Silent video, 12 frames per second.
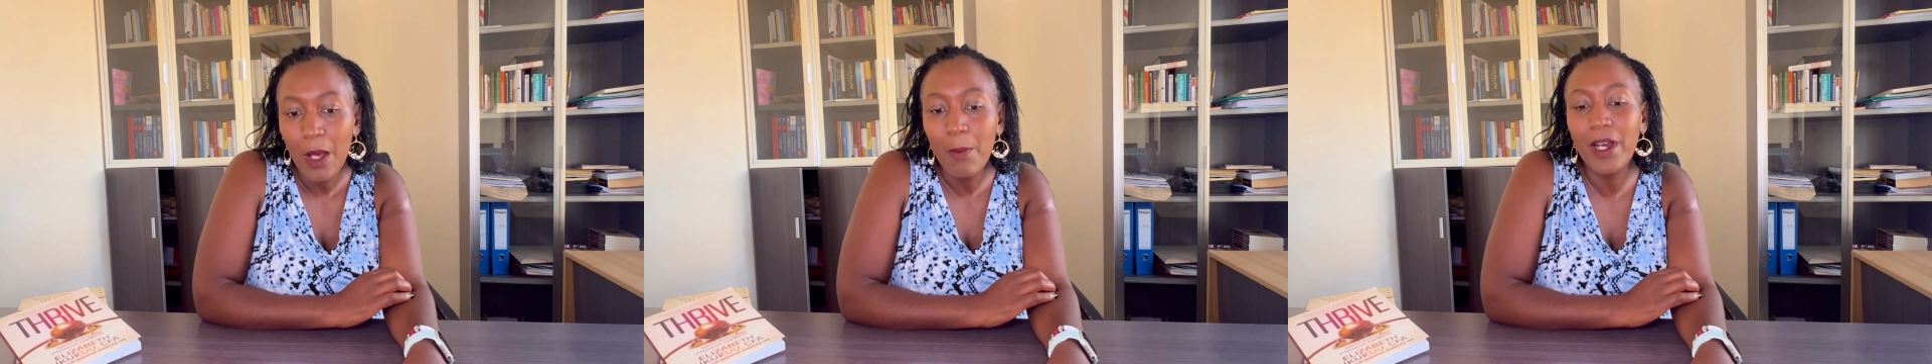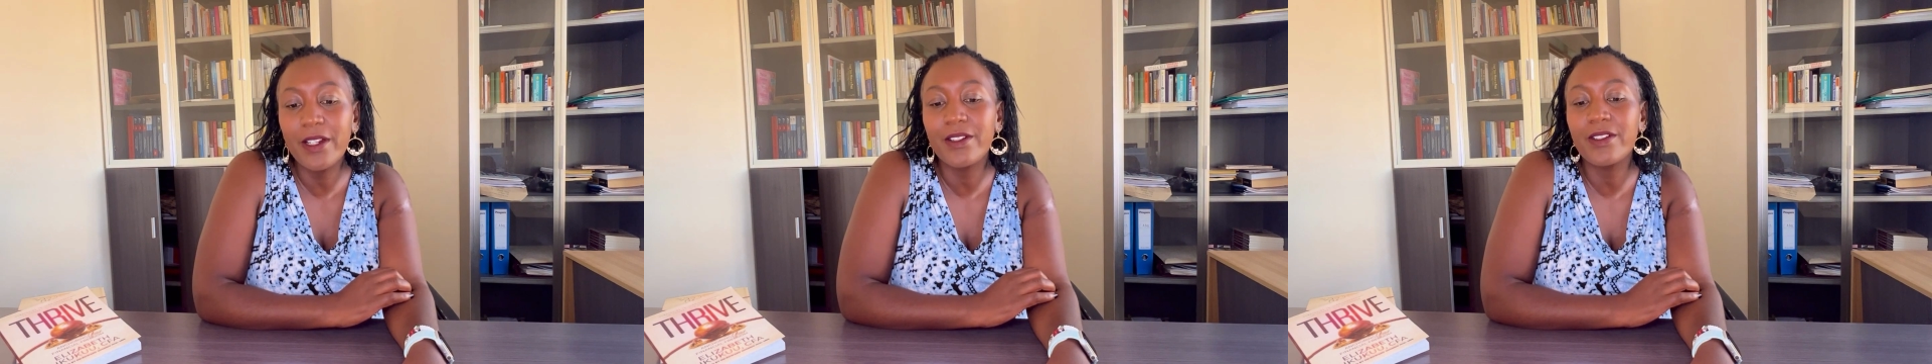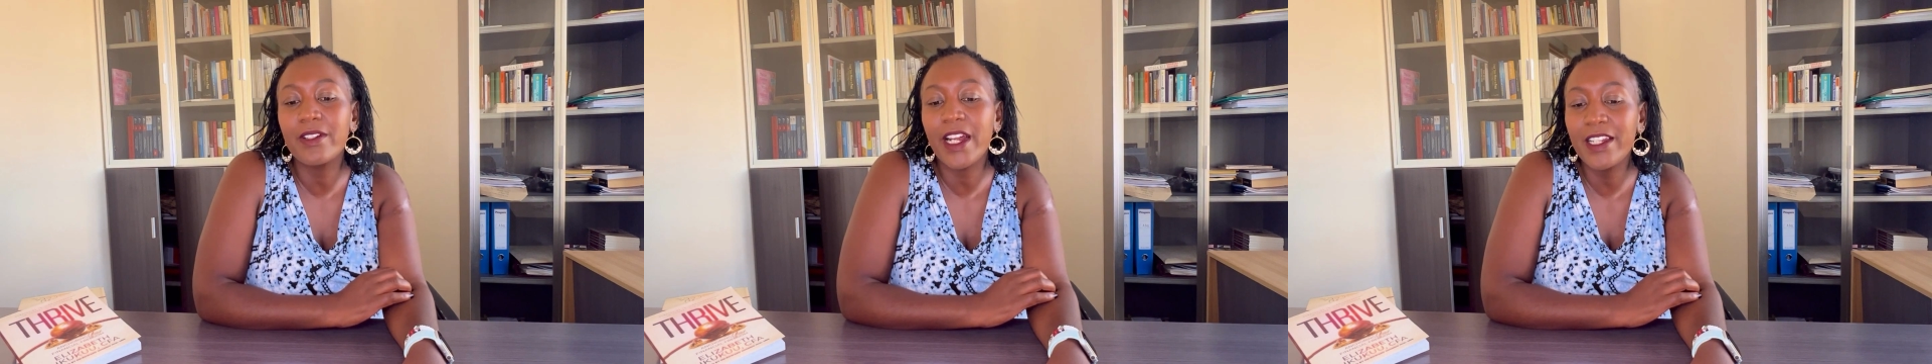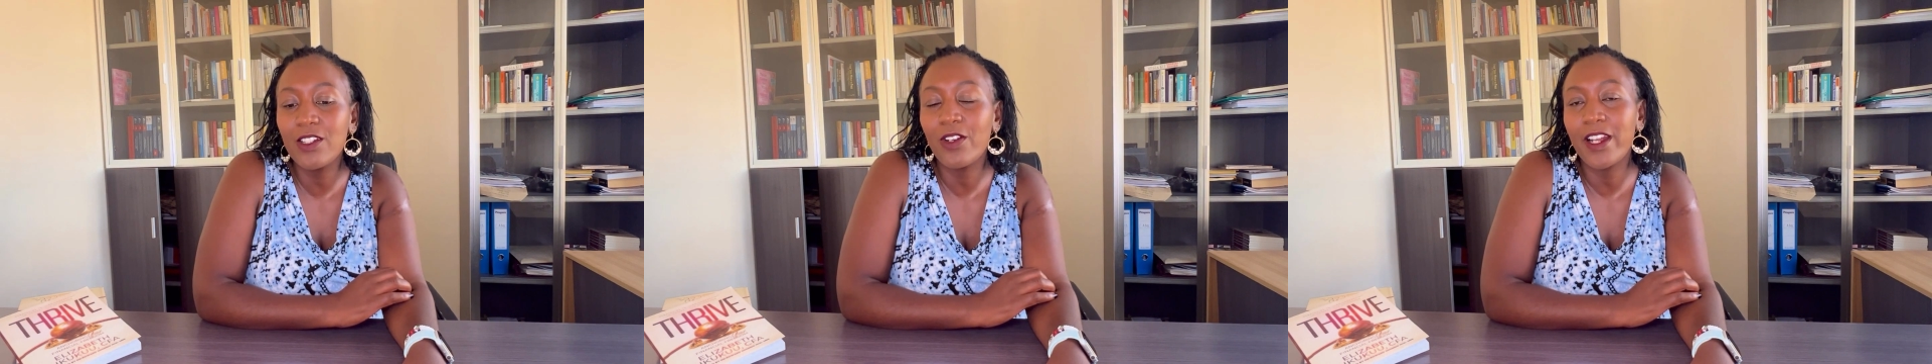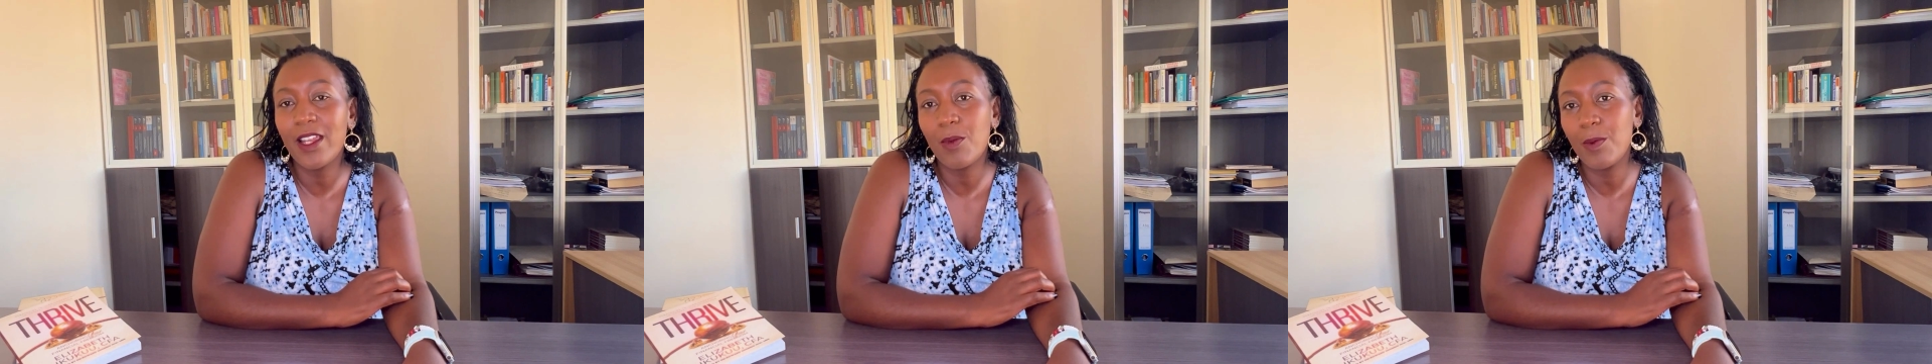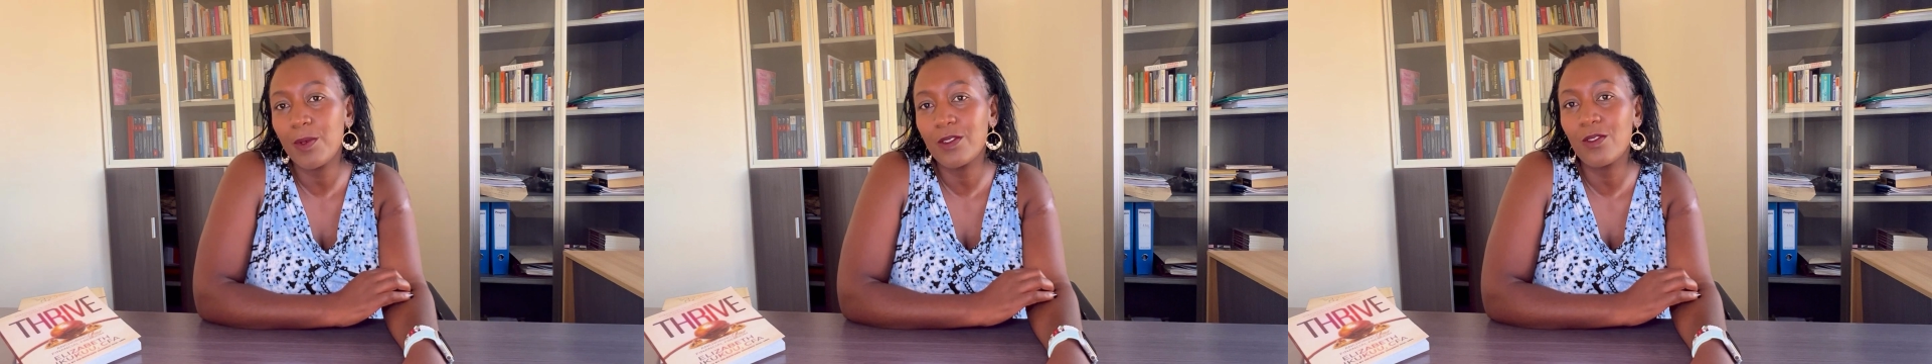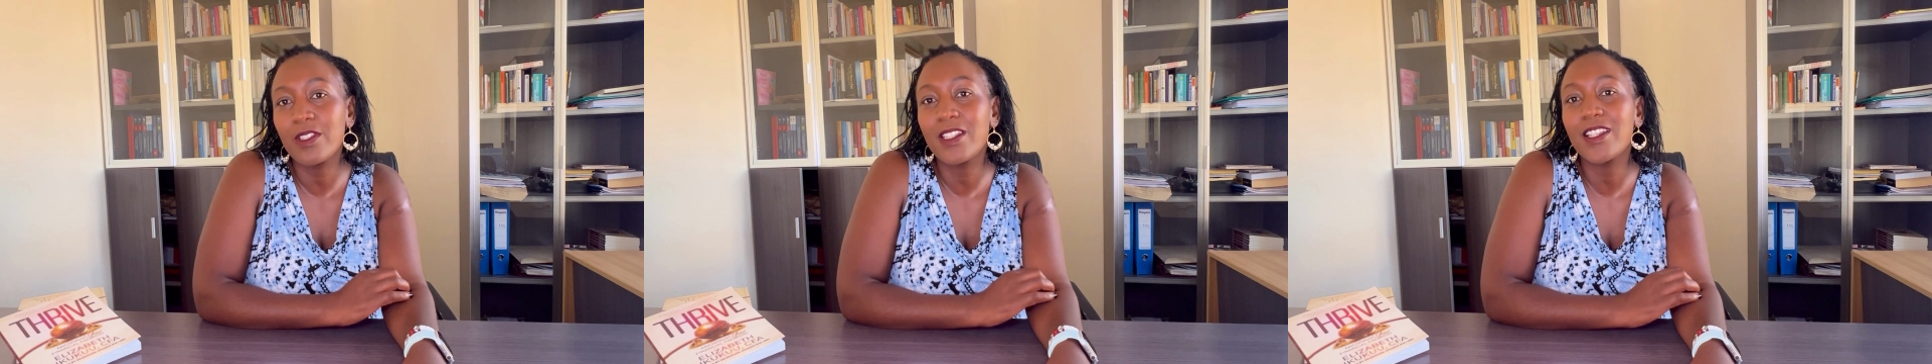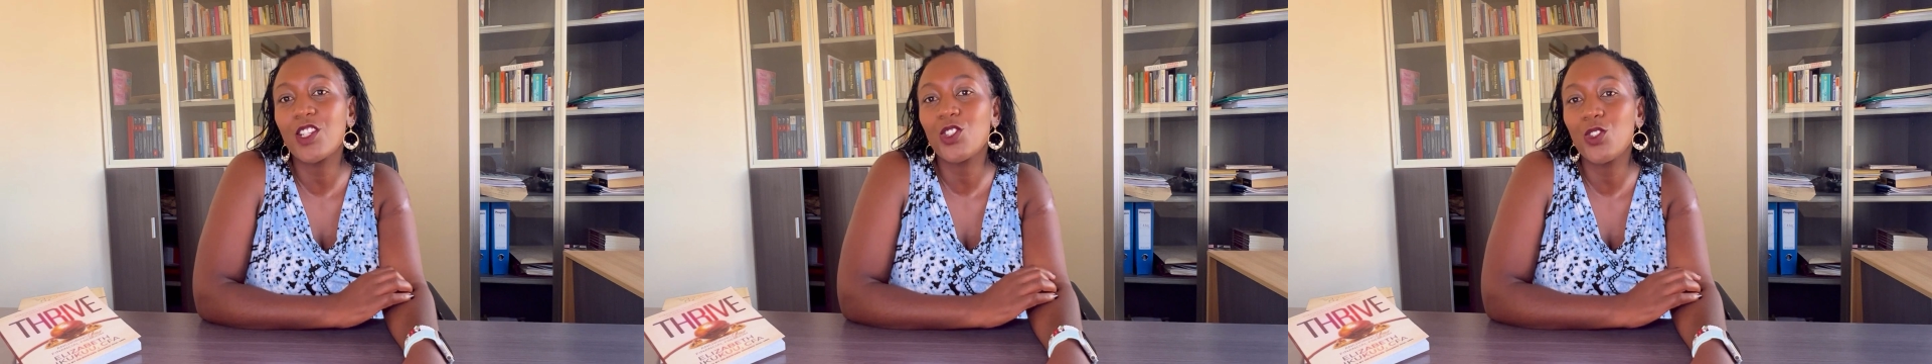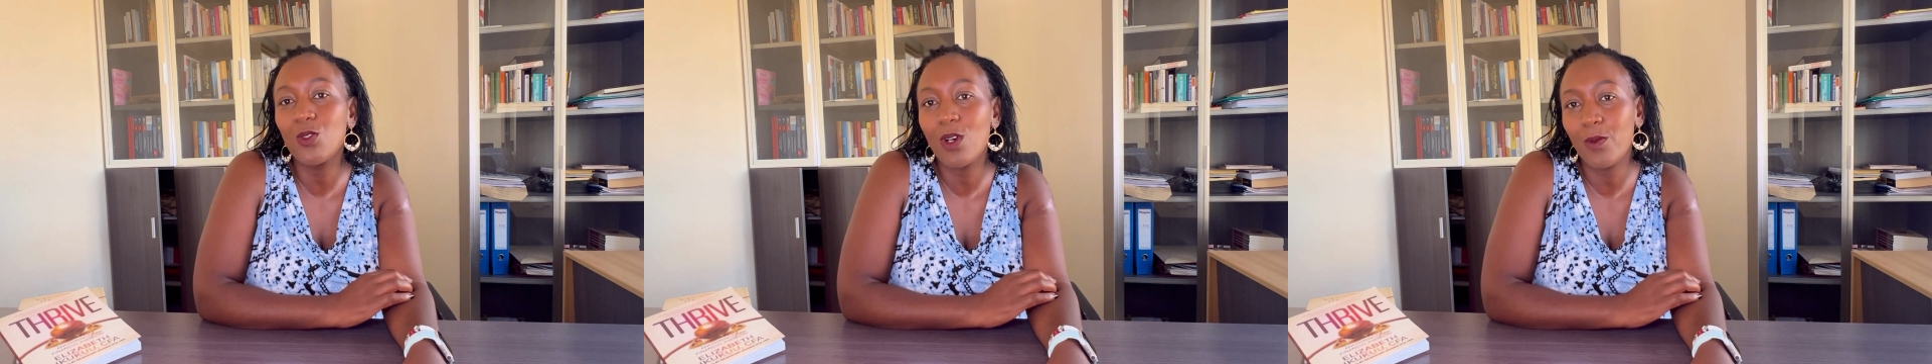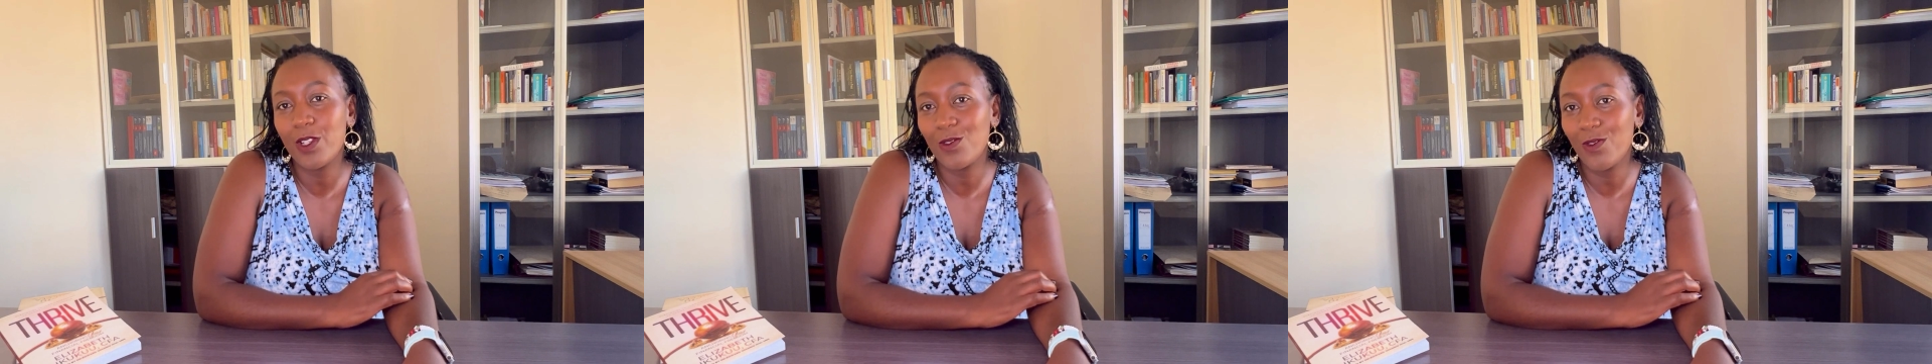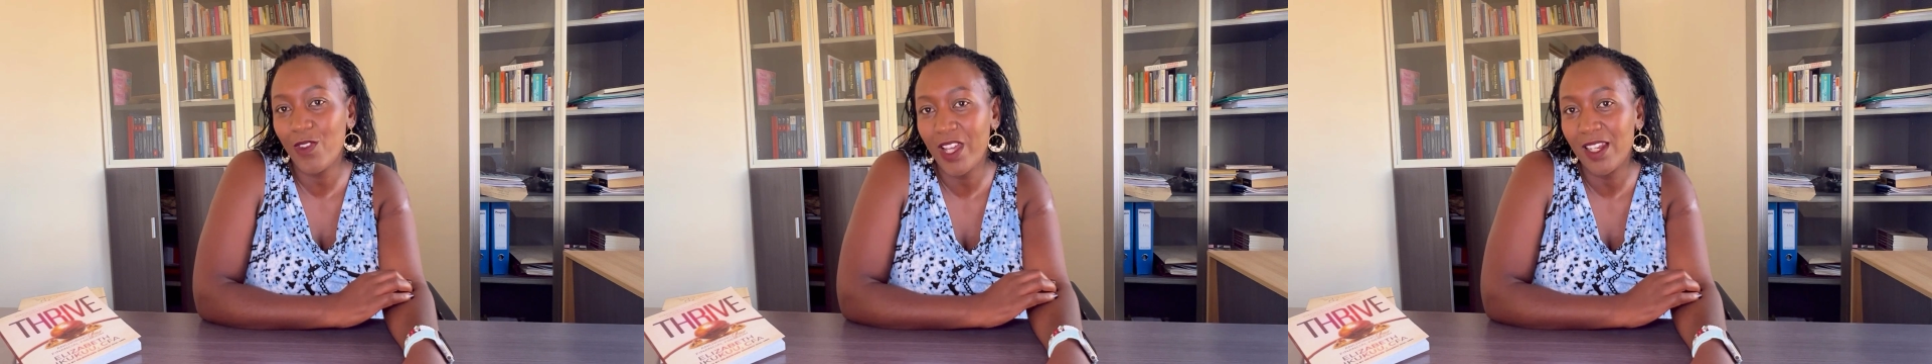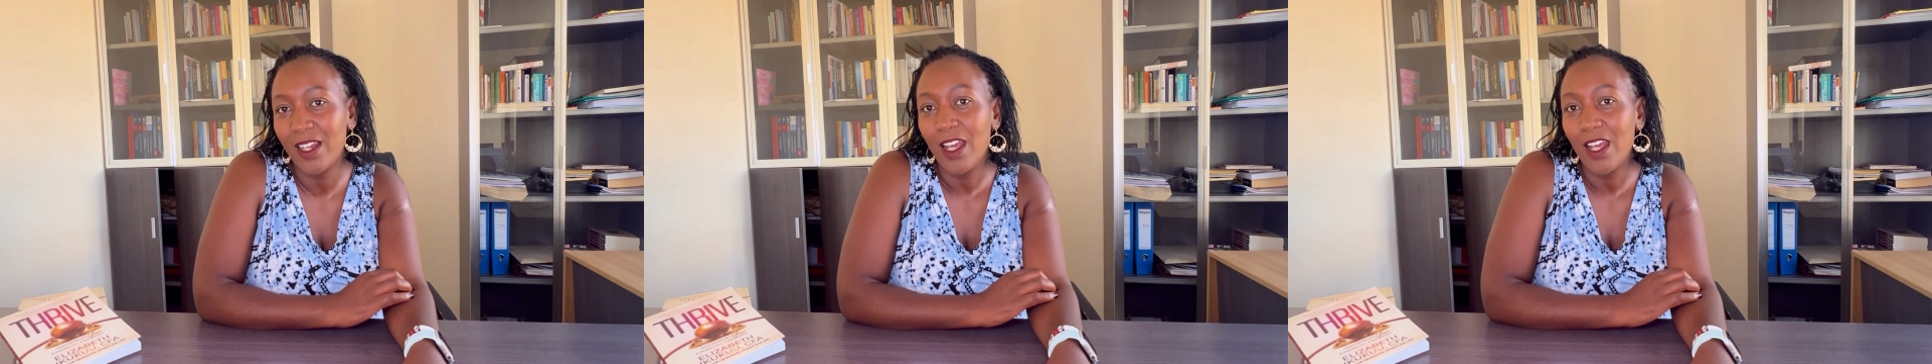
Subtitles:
but riding on other people's goals is a sure way to fail,